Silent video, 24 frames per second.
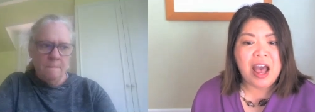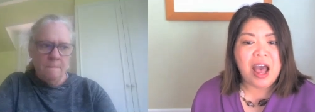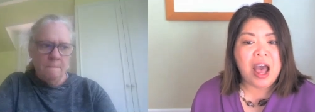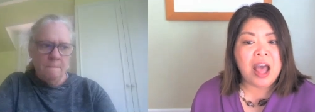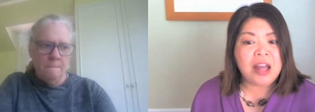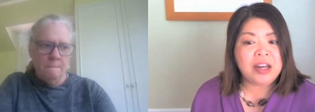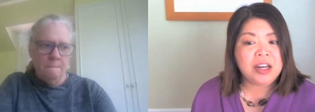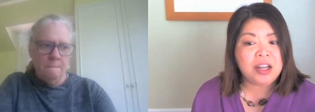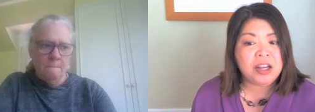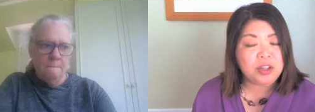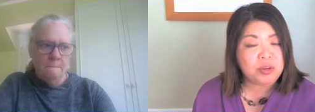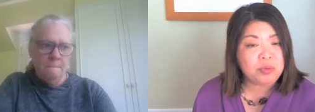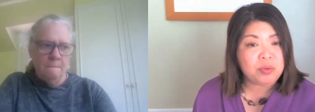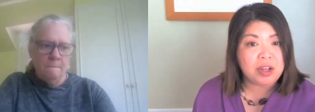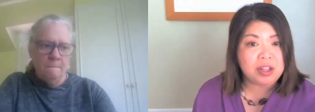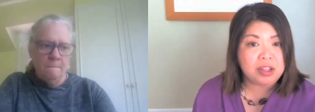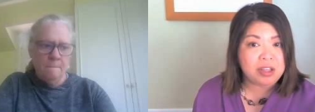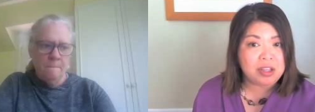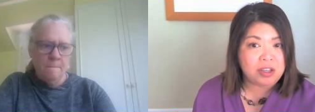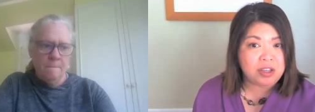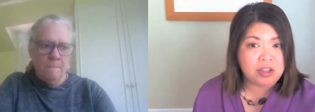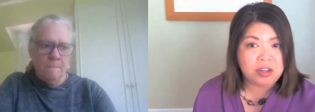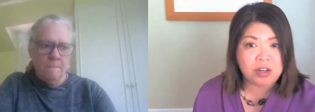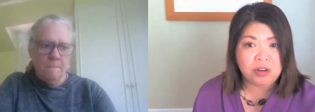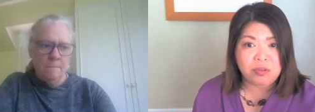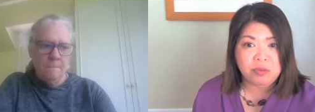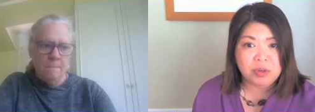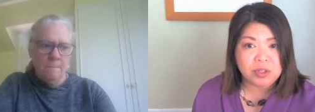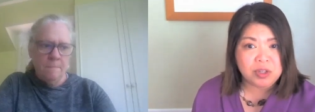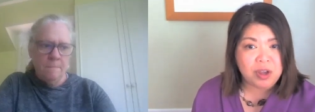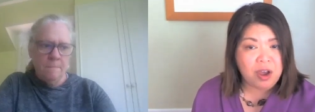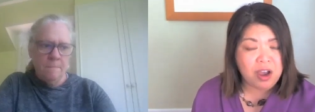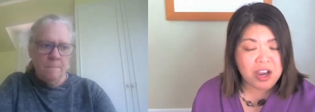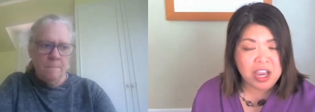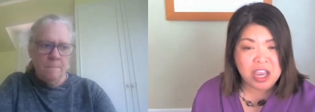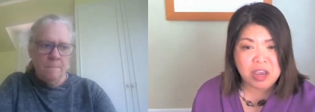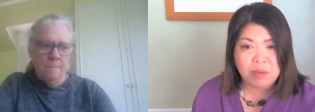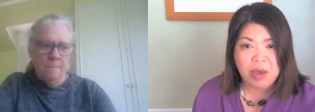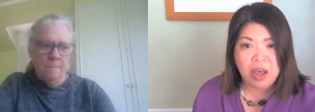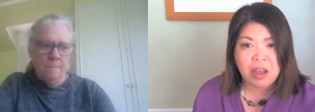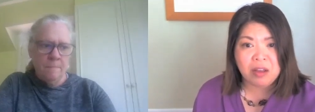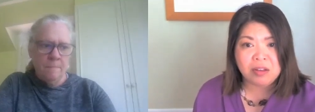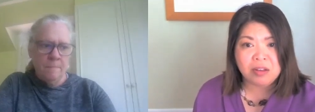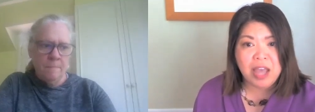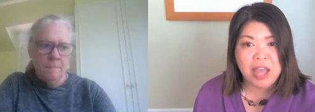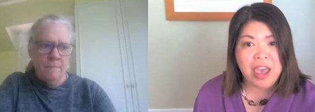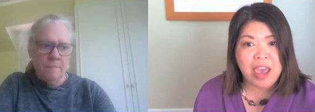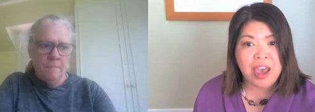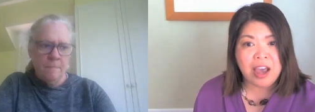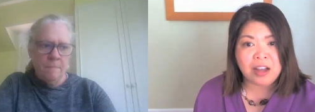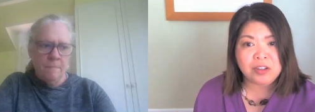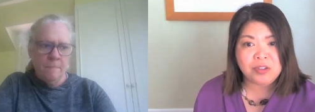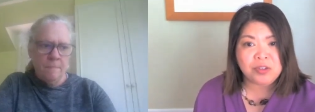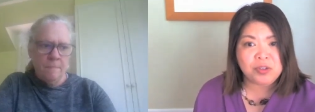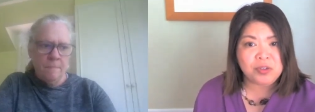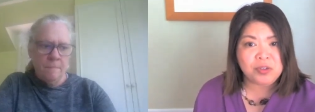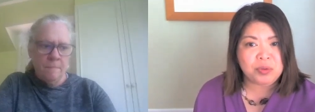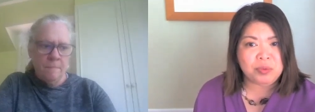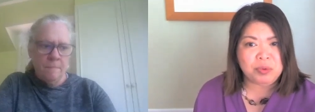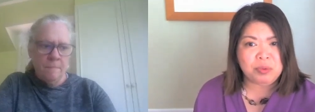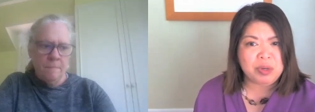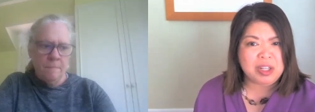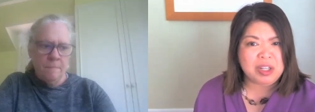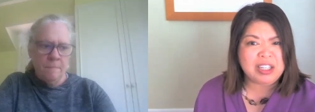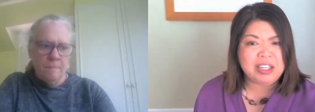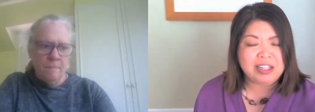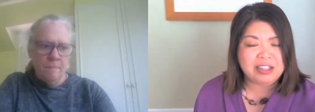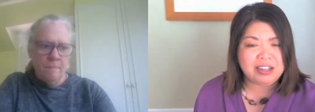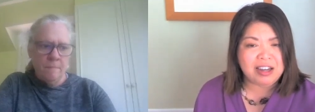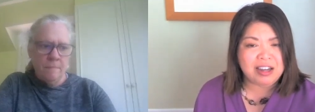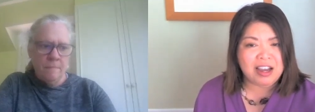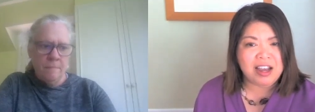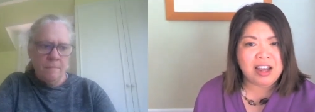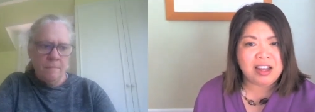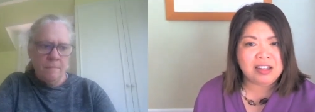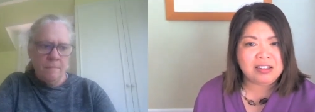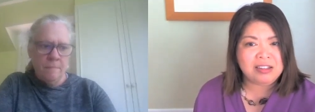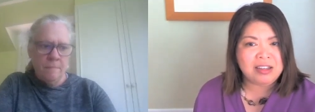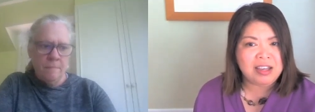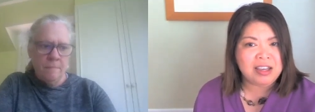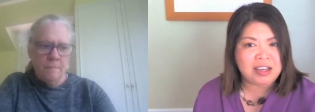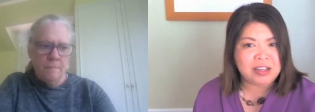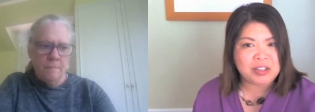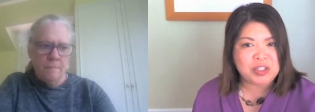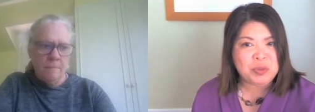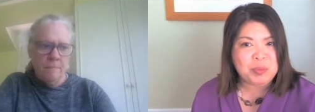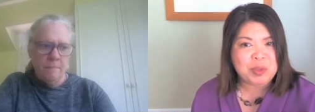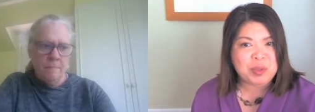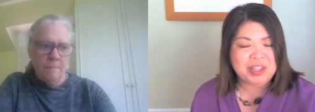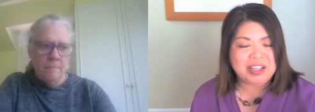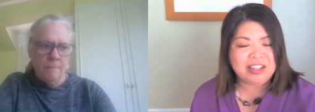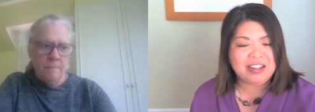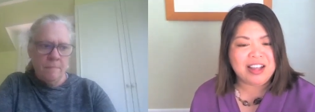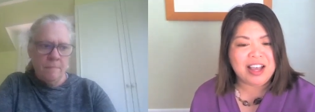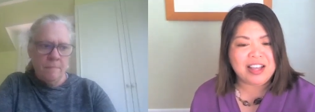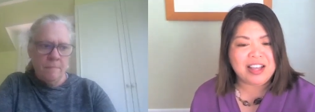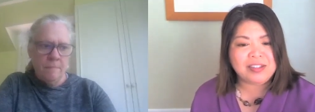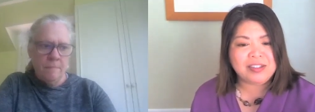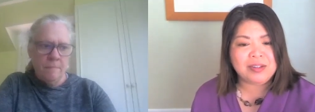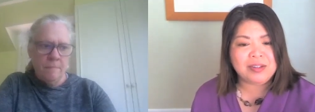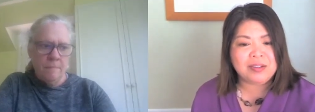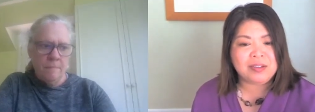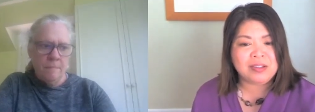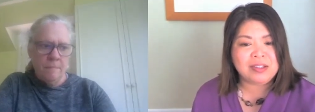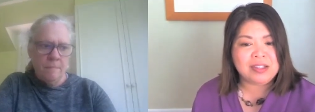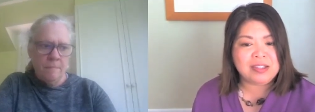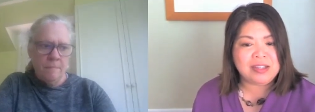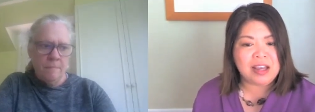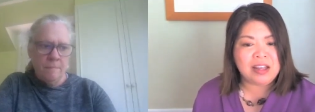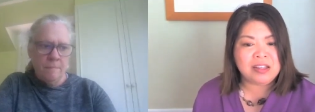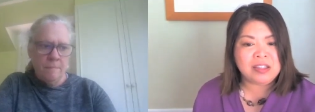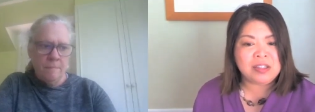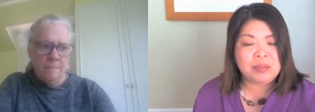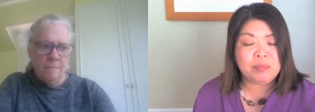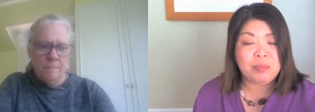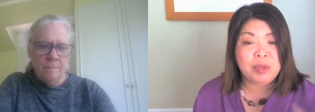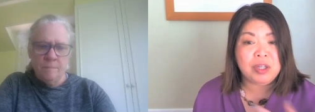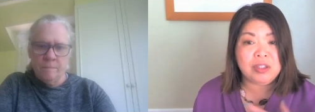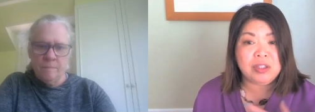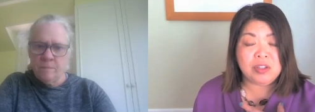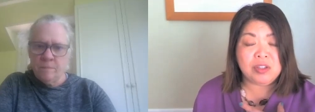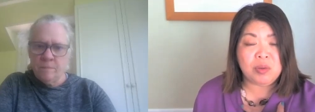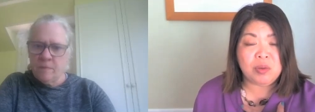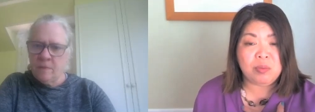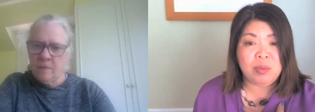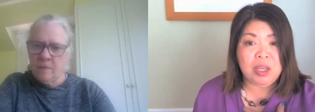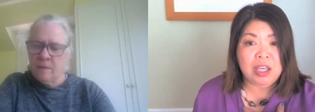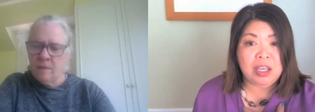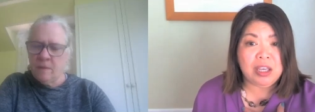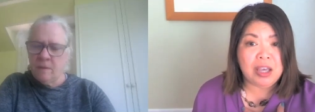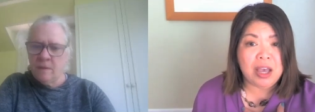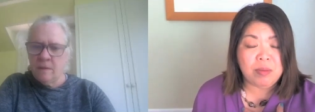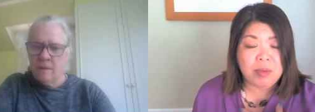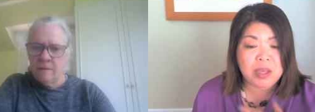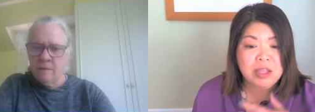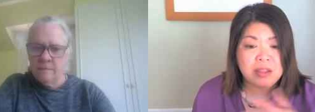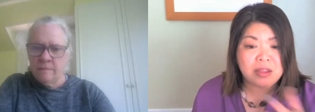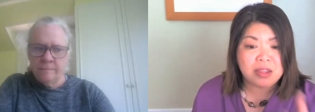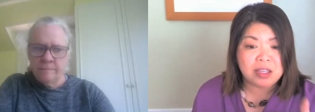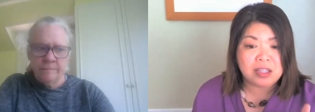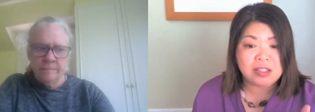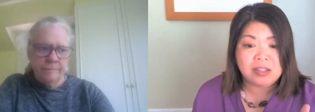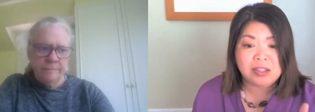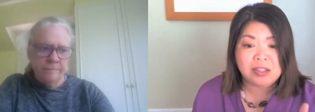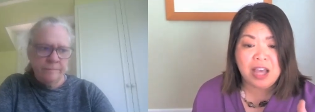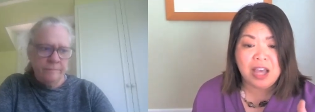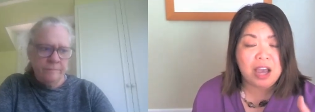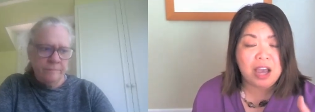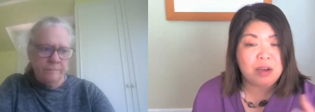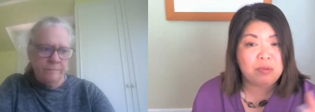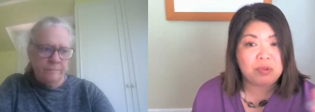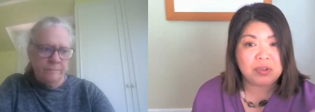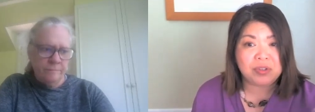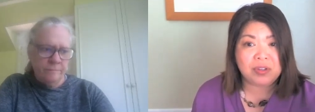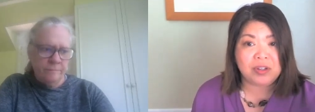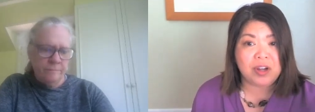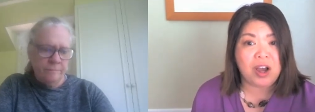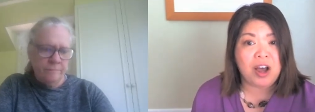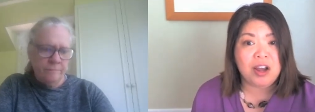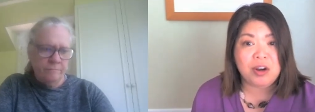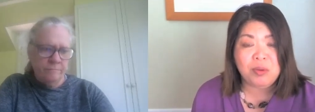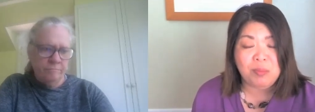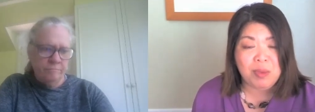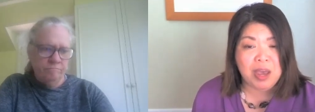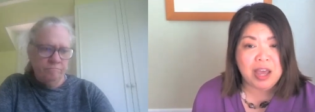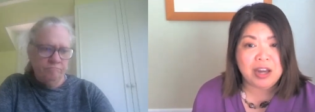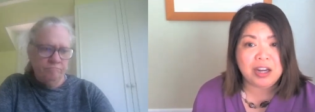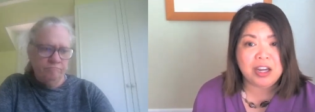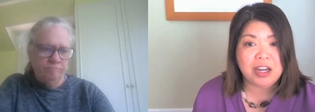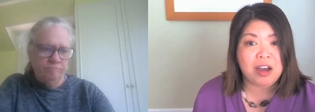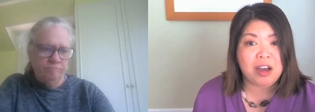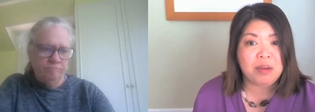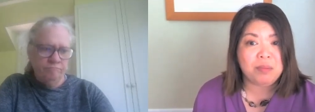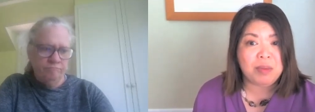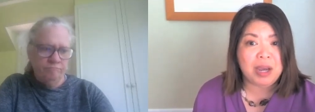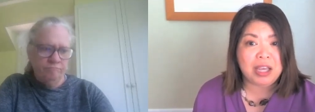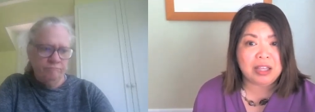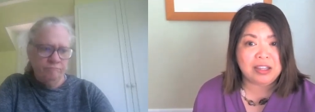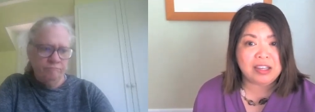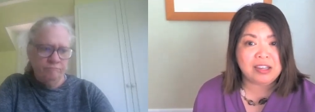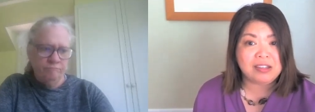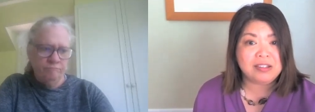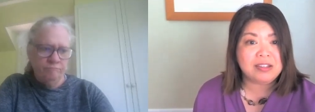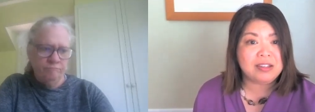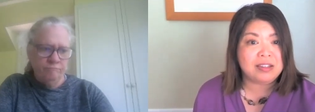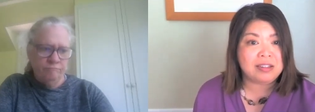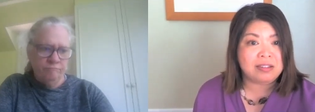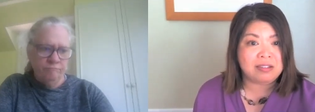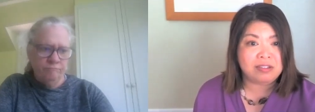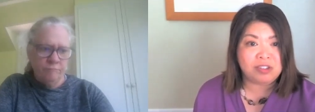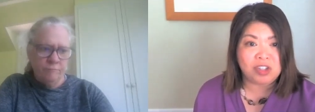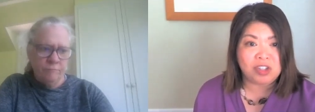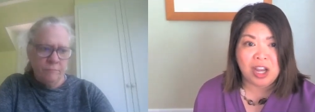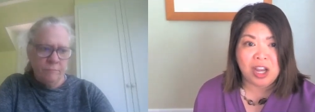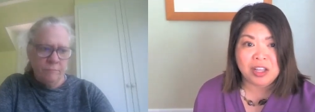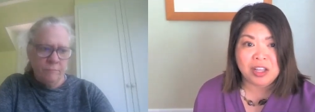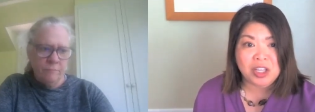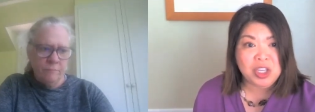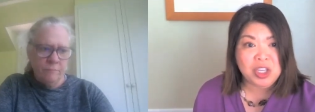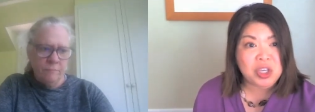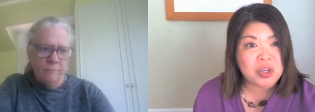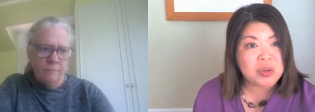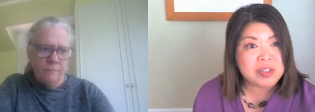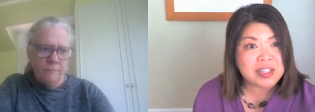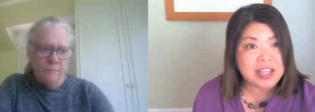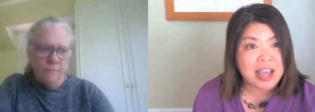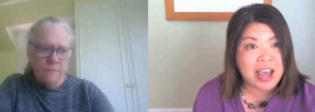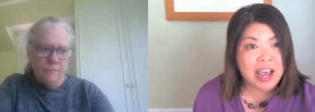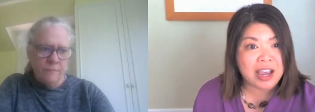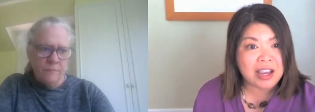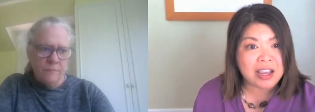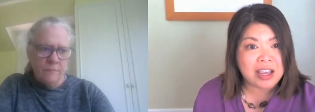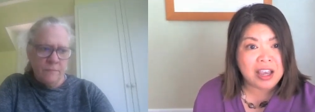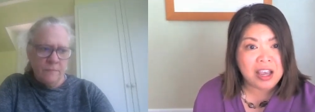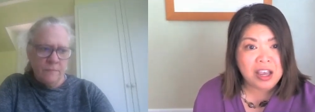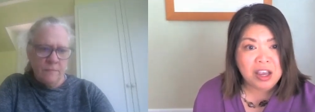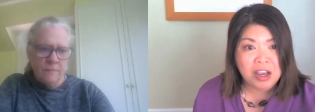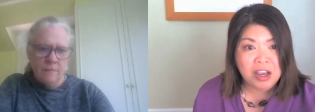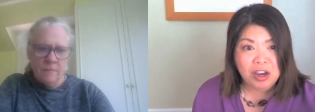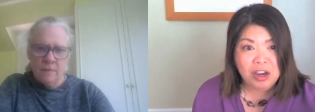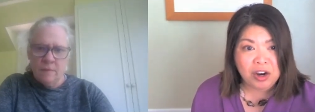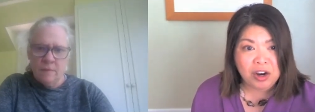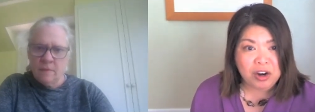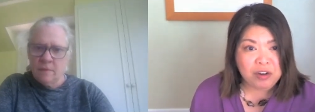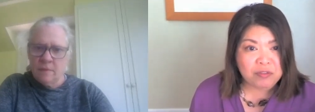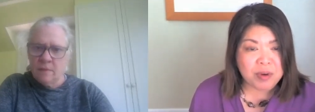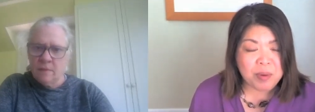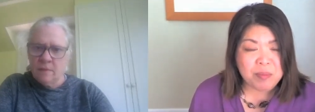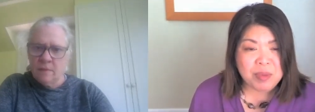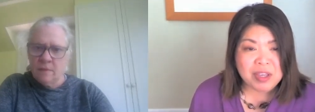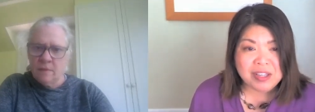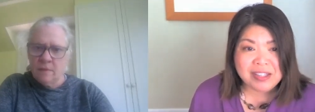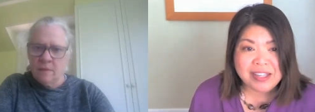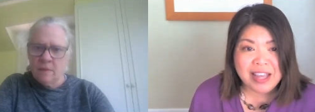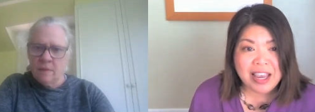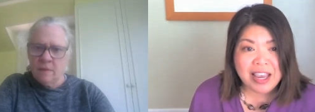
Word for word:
Speaker 1: Another one that you know we're talking about actors who are really not handsome in the classical sense, but to me, I mean, this guy was an automatic on my list, John Cusack. From his